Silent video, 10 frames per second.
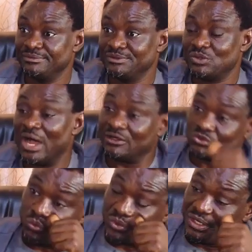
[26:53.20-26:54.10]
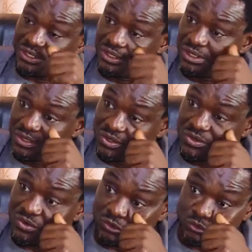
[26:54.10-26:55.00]
So how do we
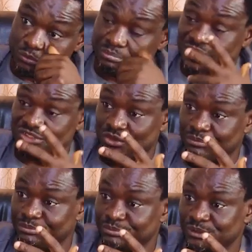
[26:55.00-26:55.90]
also brace up